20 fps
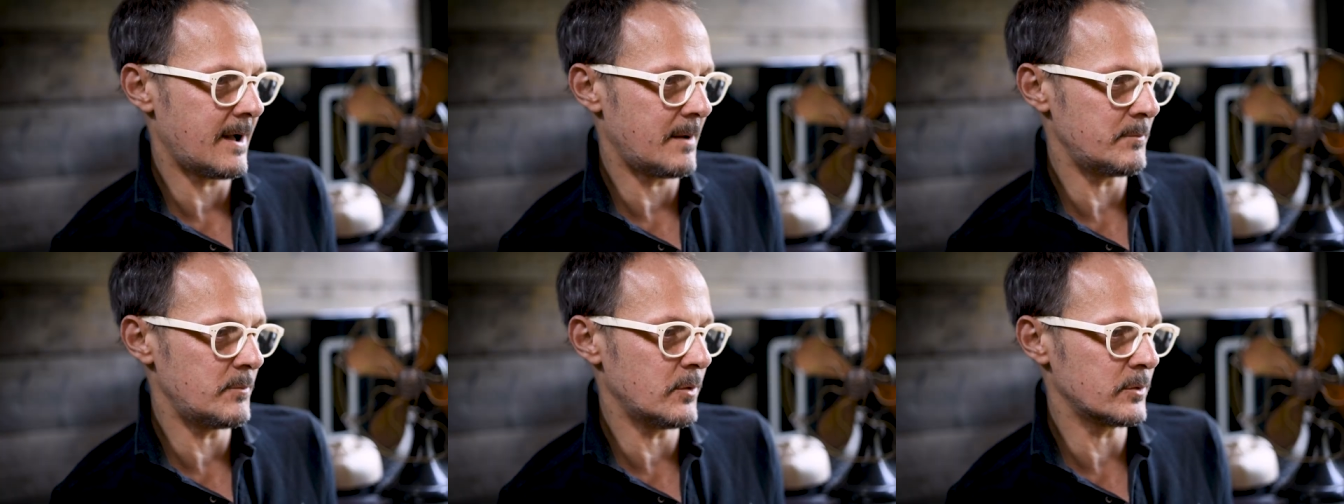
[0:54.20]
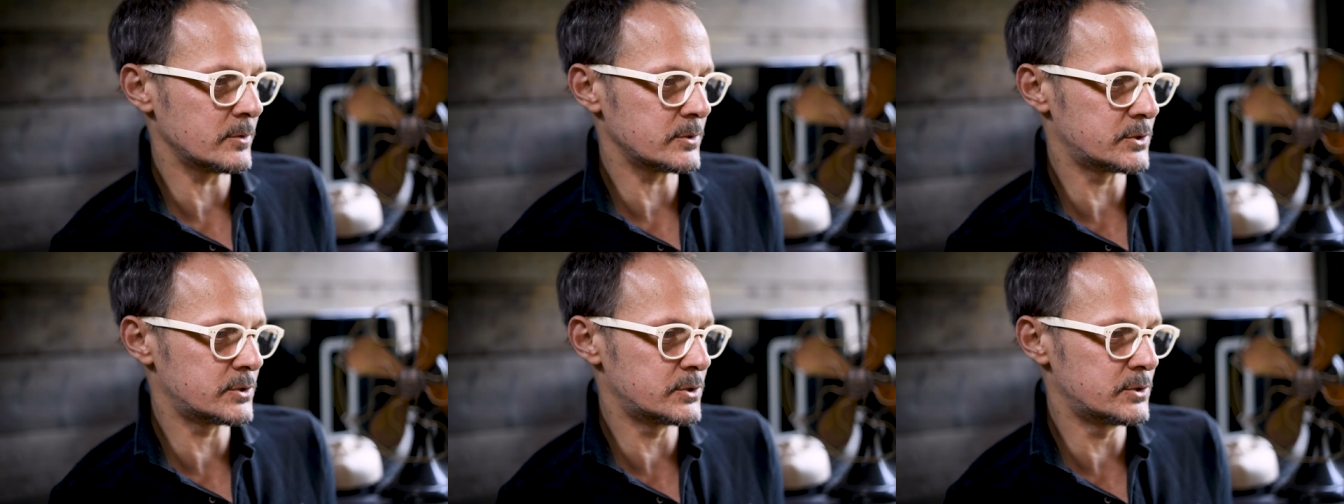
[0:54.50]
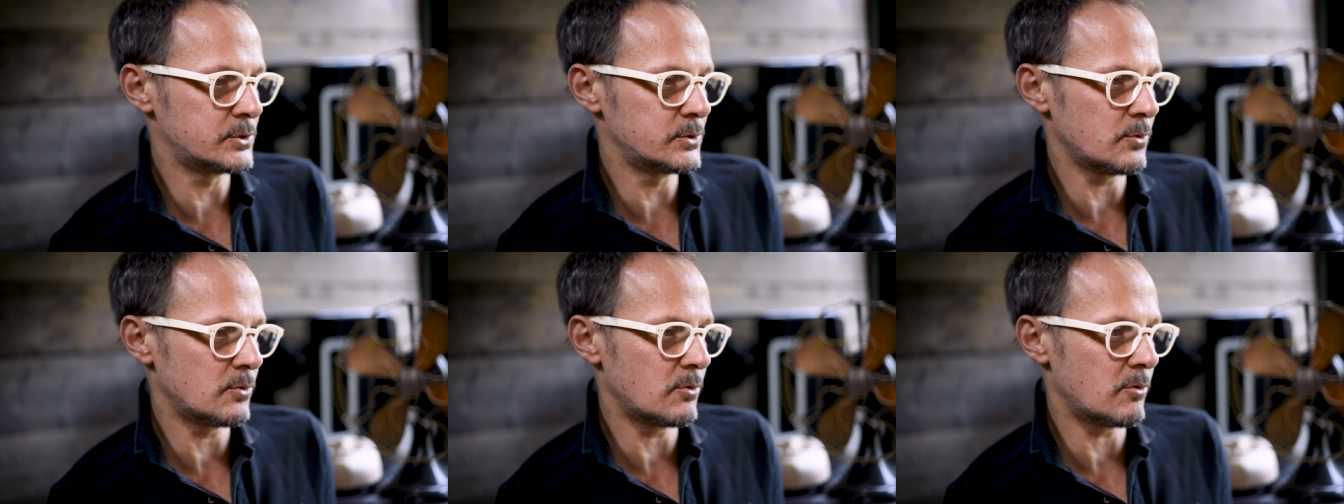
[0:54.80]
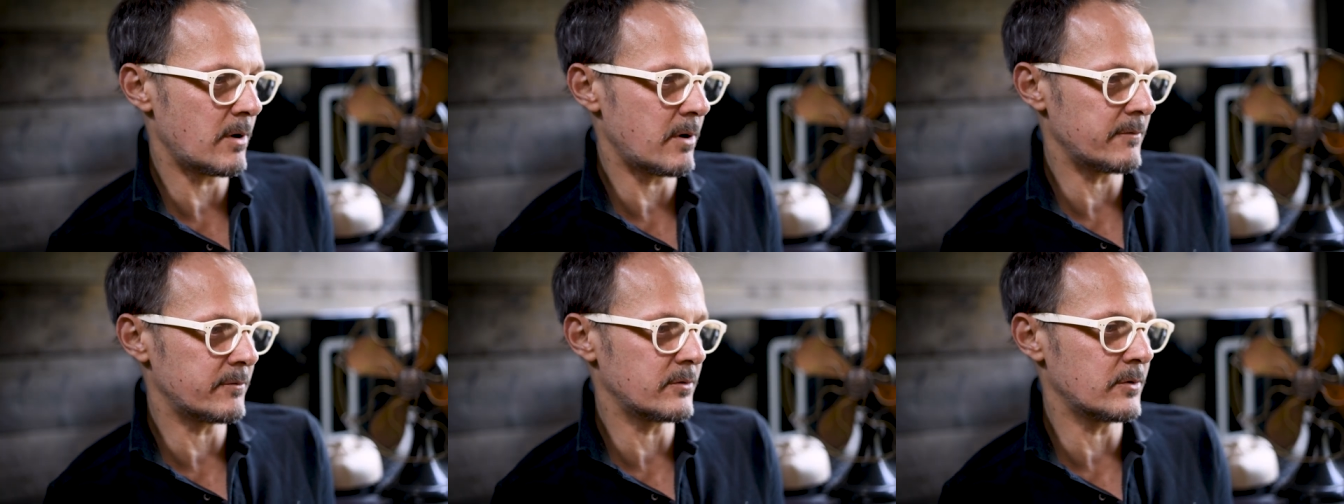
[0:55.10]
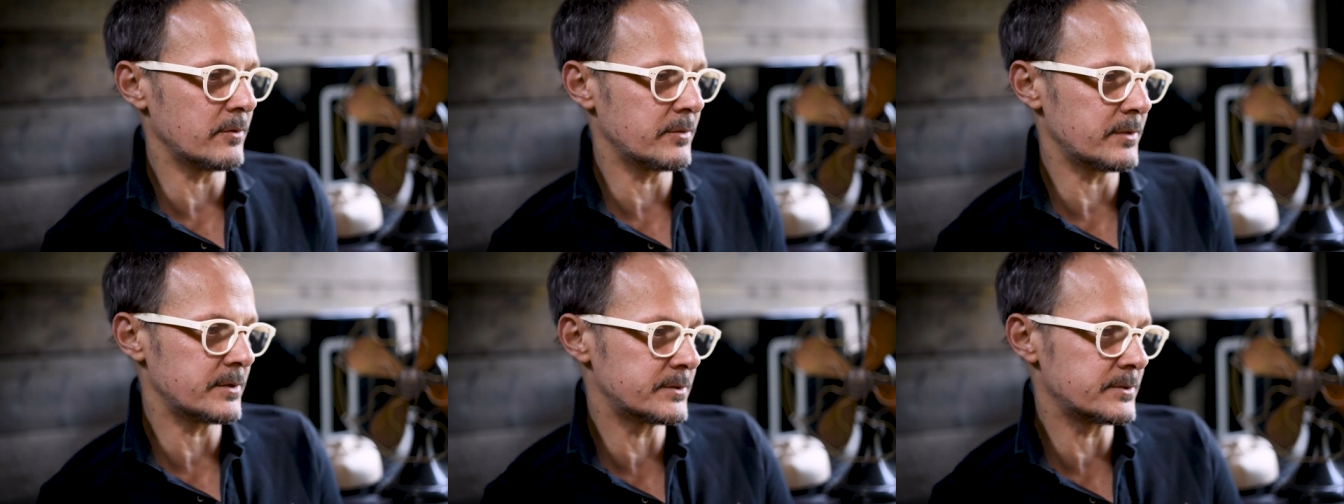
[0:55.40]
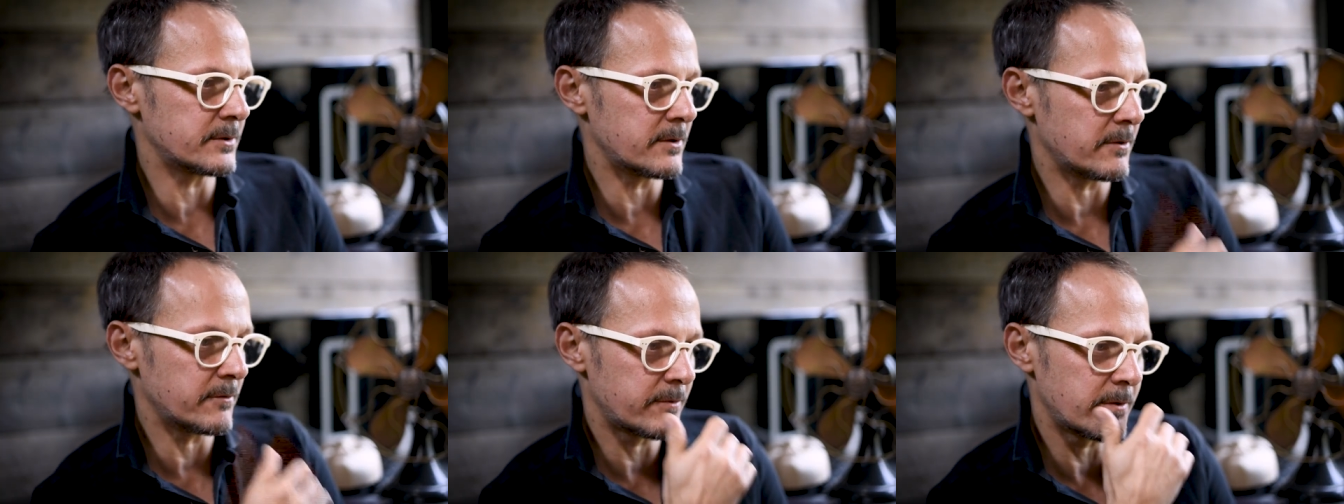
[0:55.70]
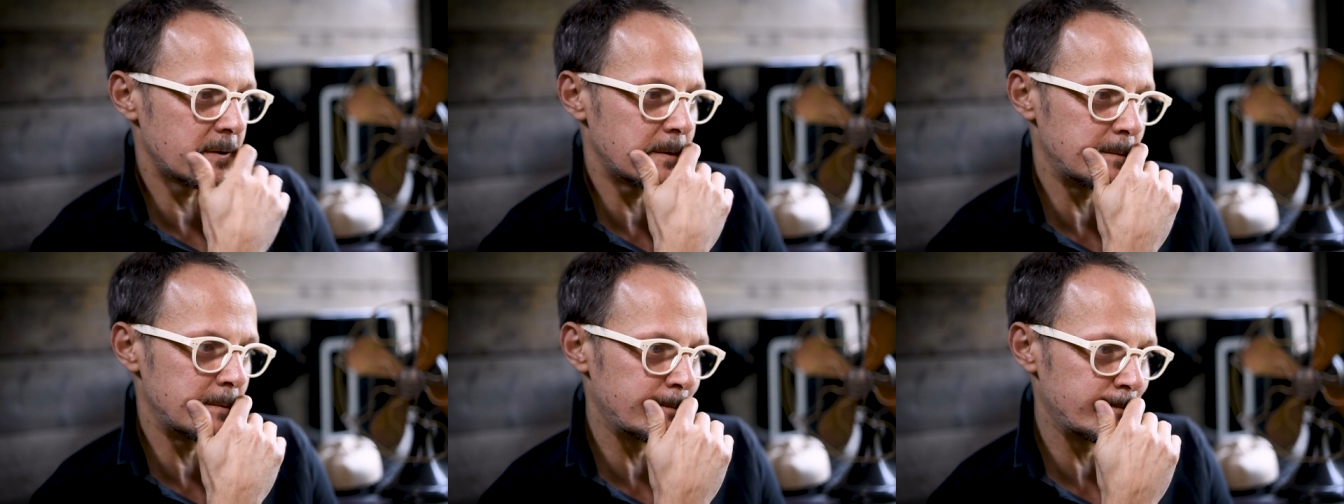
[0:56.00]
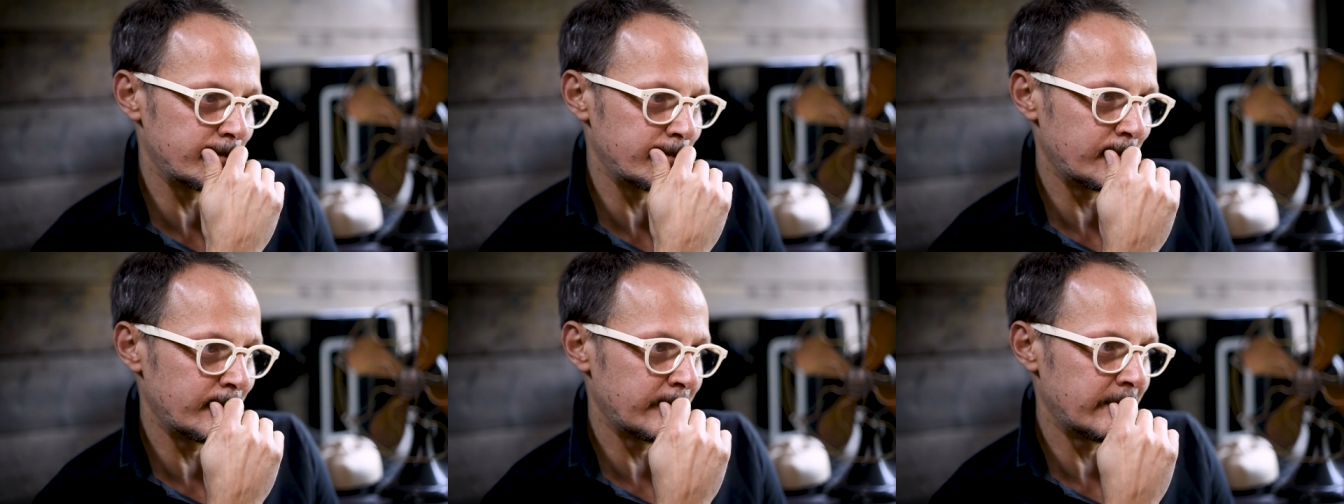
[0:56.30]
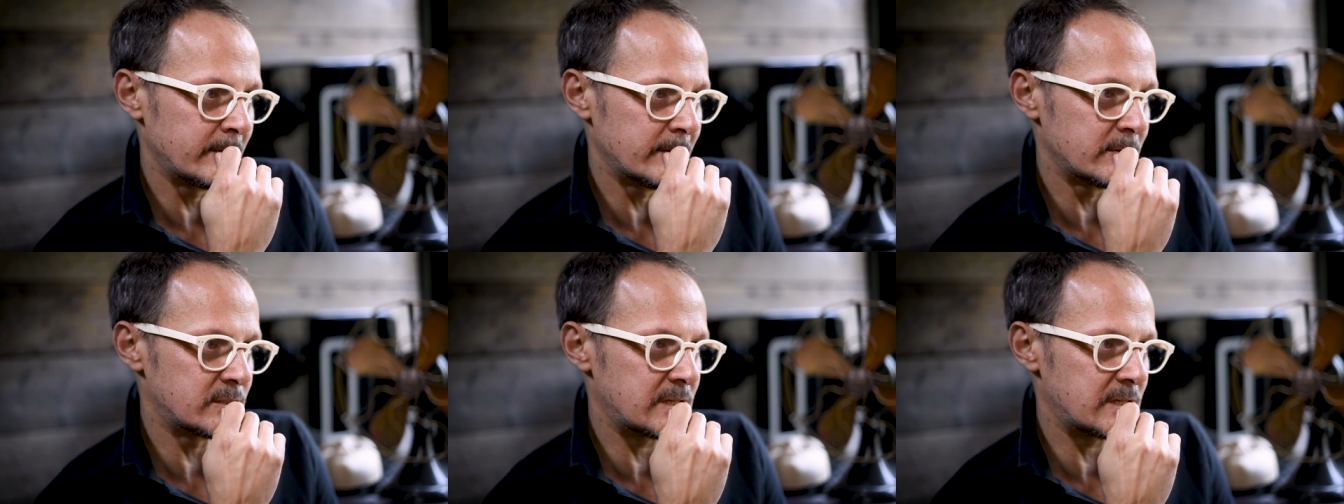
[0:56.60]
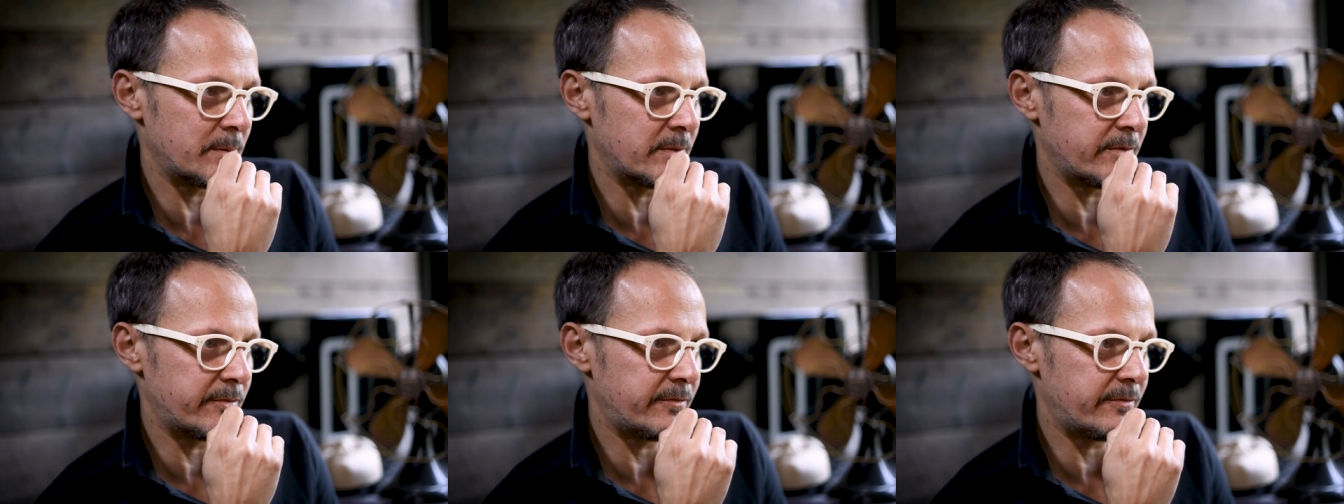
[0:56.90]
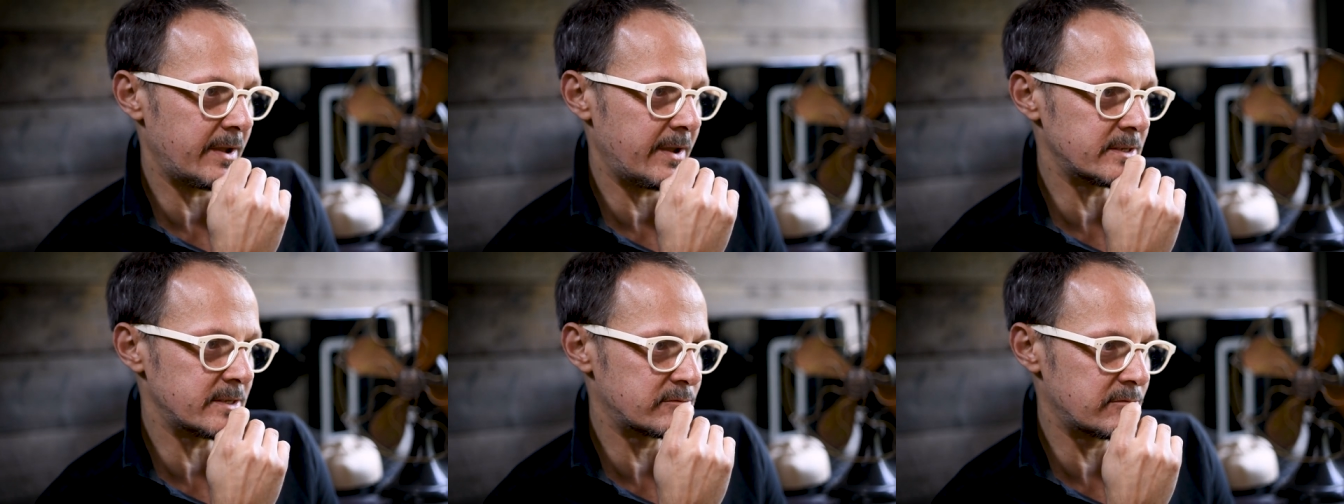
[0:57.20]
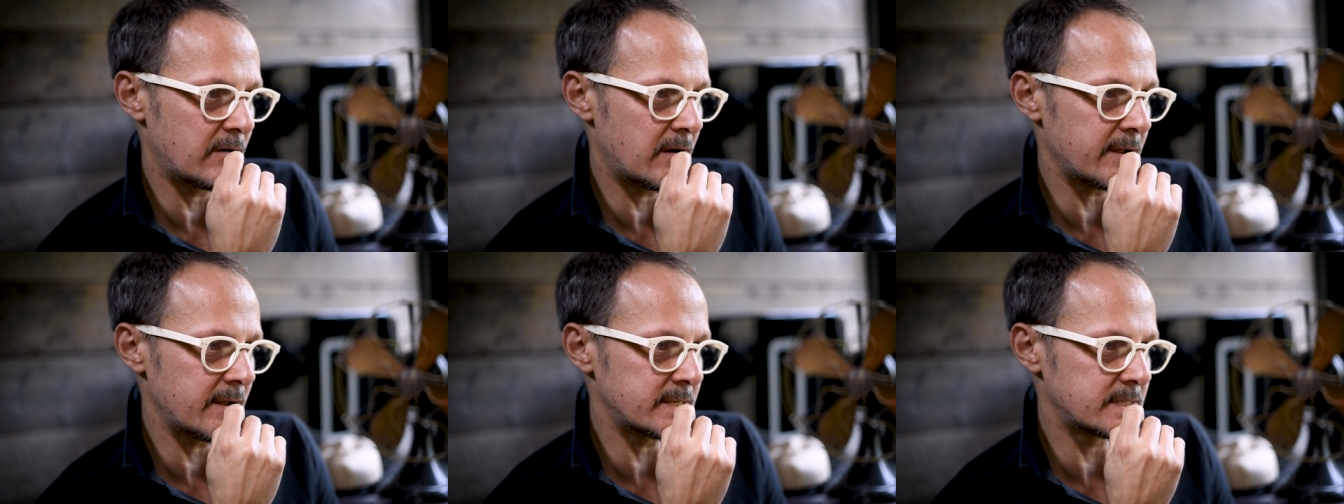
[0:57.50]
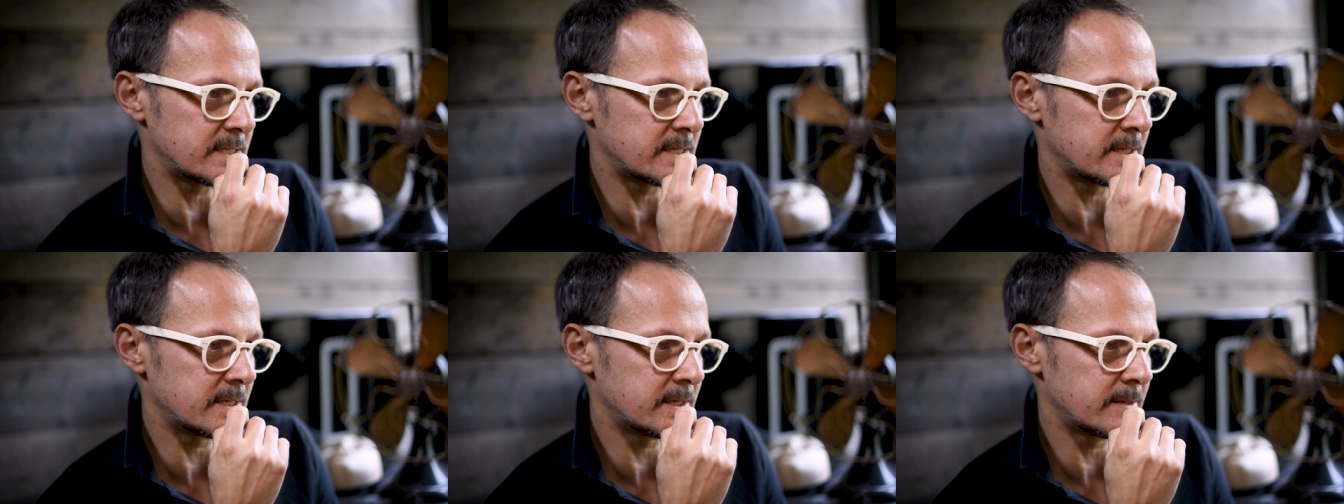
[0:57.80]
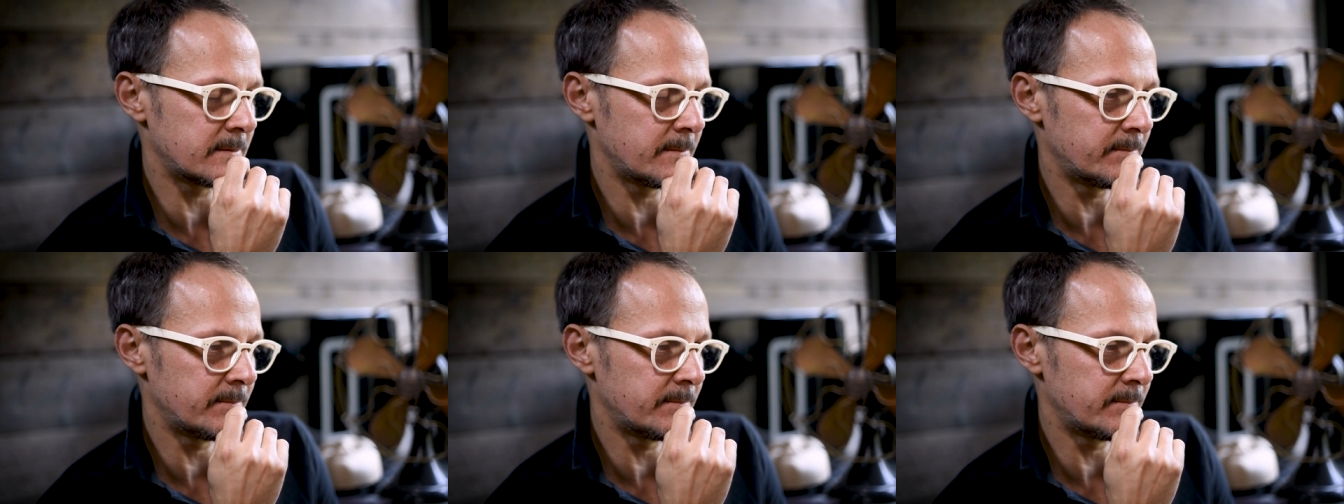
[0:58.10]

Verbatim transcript: I'm not sure I've got the sort of shape of the face right,